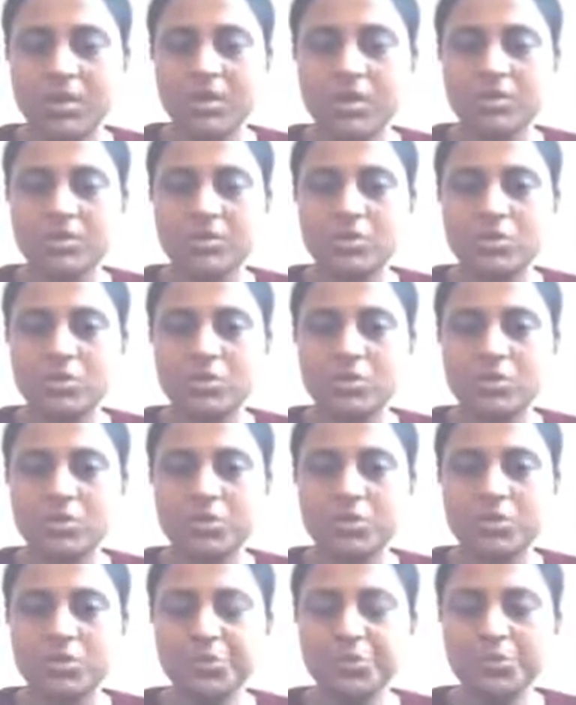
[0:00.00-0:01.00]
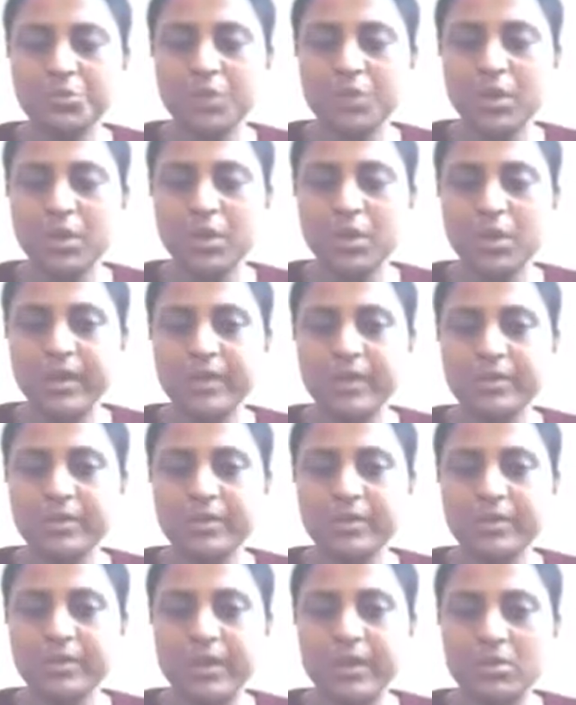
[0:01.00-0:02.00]
So to do a correct
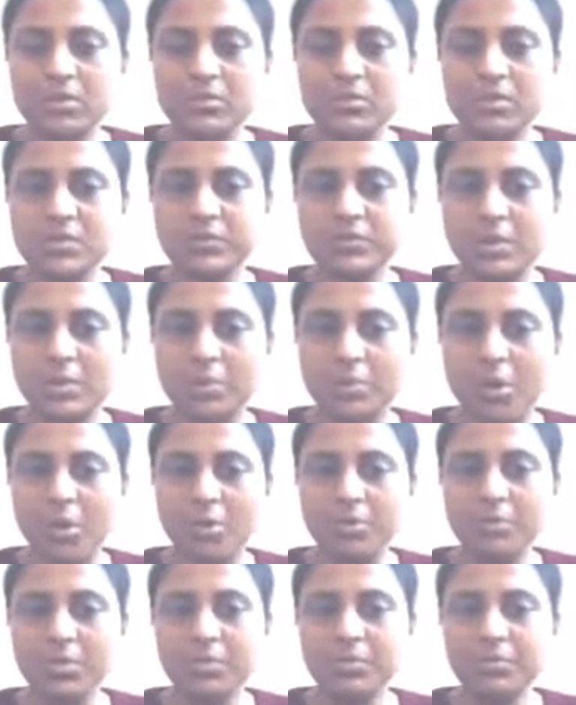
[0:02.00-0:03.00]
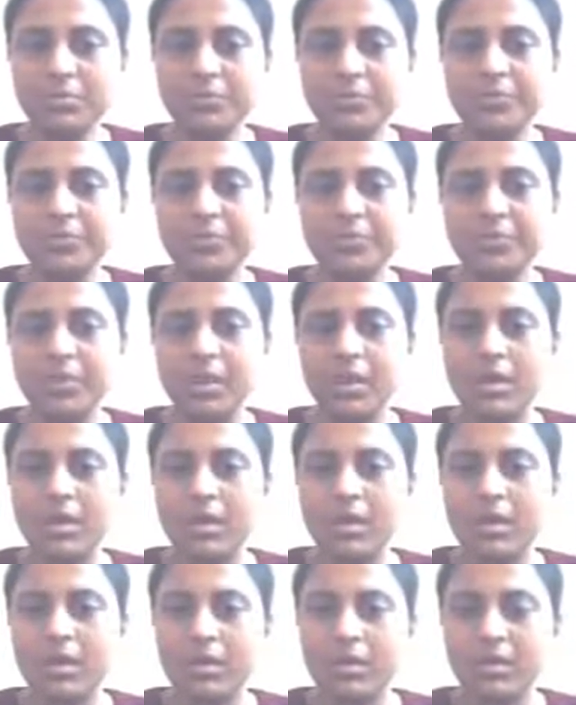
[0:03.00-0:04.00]
diagnosis of the problem,
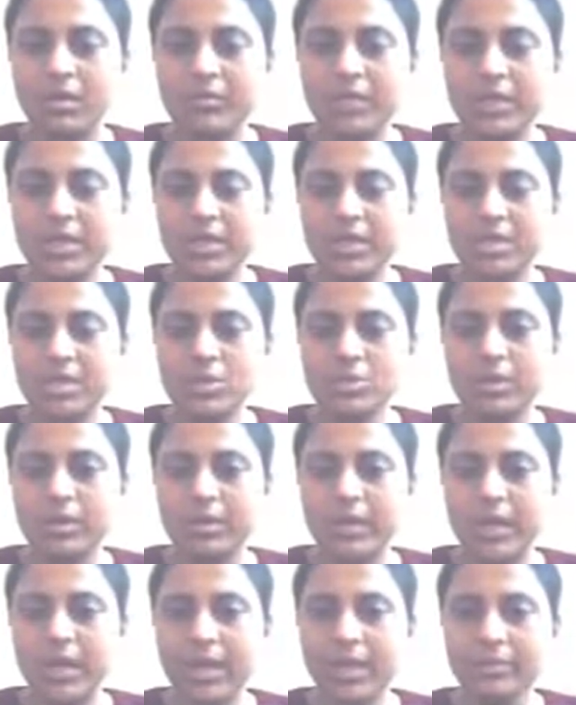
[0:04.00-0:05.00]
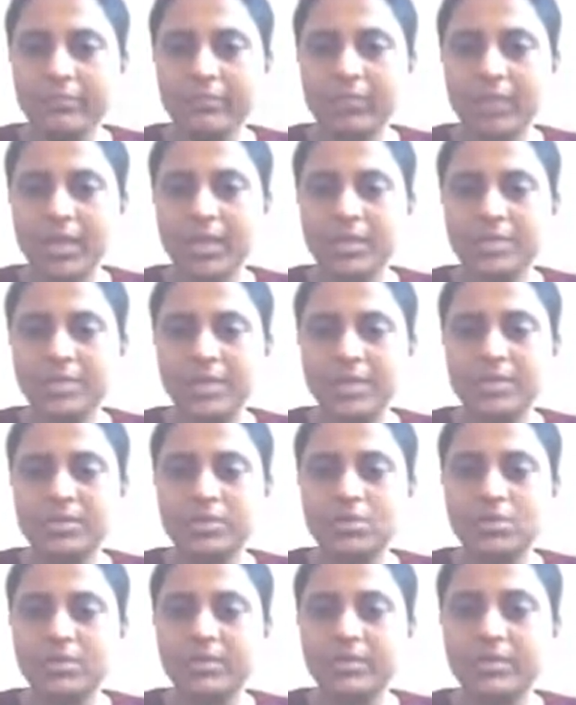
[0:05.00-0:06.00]
we need to carefully select
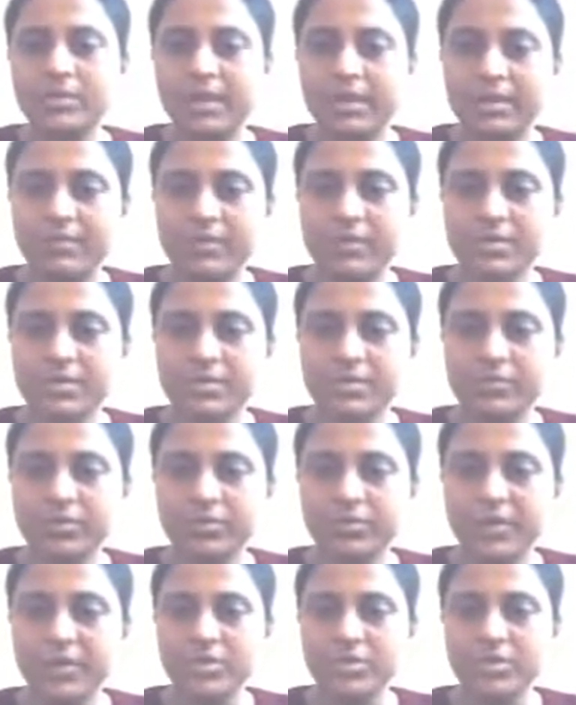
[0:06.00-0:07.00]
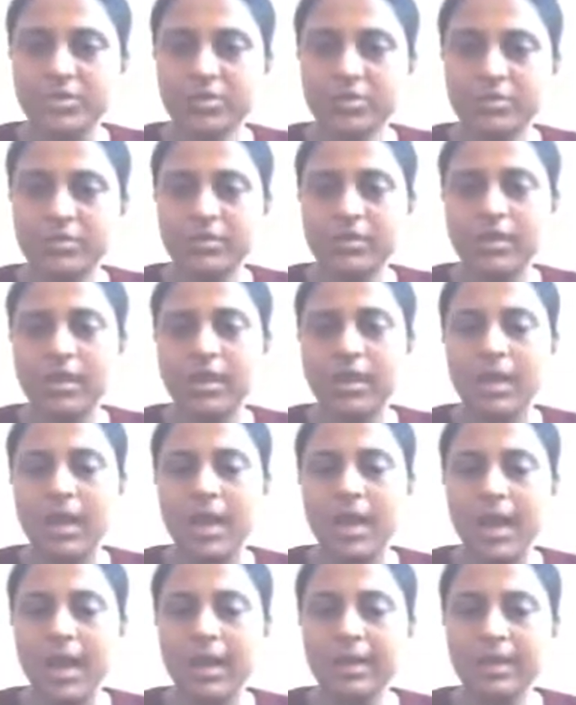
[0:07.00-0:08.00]
all the relevant information
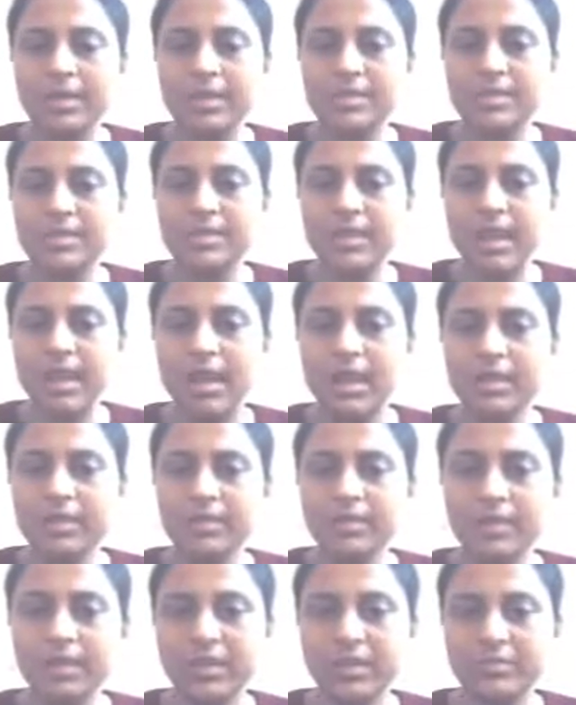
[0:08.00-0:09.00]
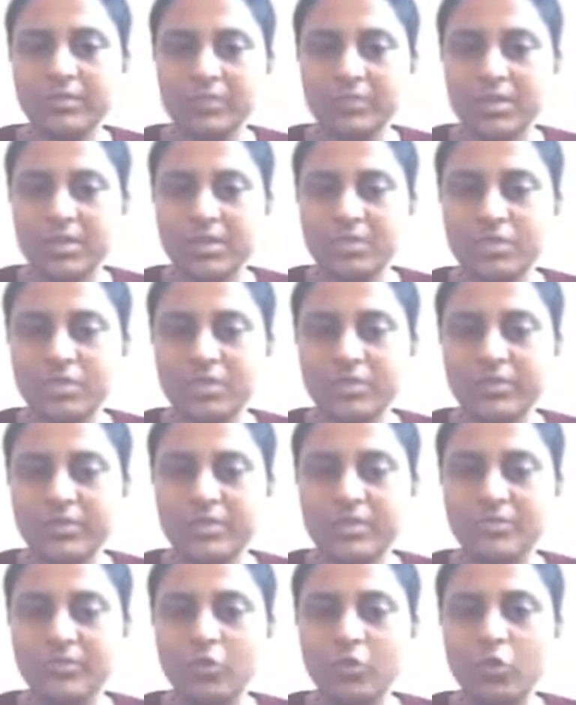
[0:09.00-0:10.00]
and discard the information
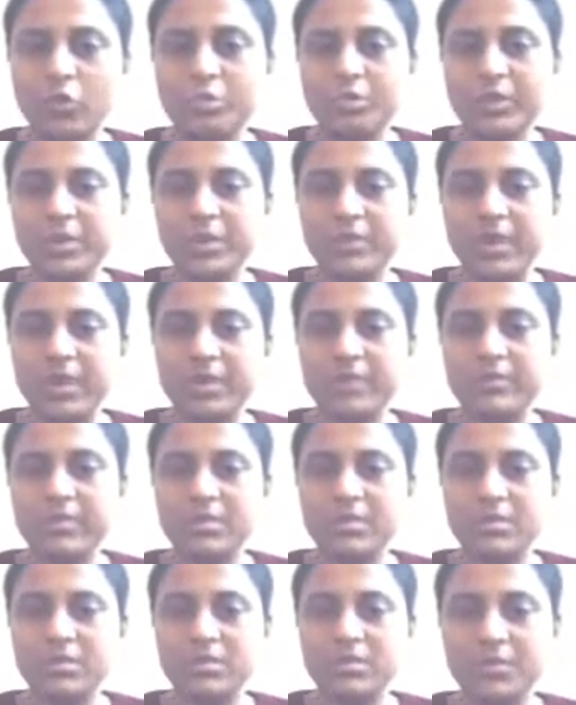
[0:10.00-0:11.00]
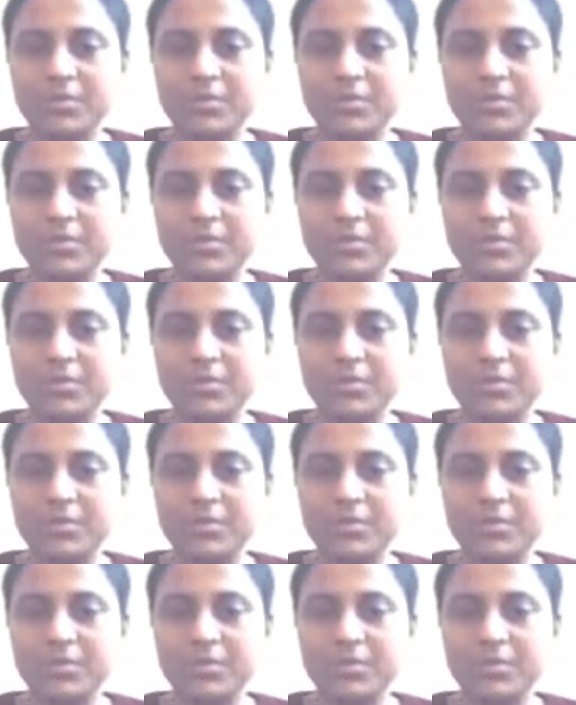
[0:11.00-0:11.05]
which won't be relevant.